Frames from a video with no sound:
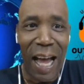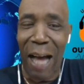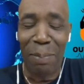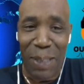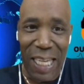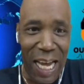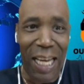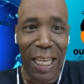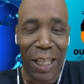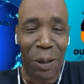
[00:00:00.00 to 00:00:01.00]
I'm
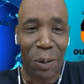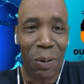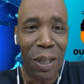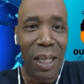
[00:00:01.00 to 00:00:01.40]
telling you.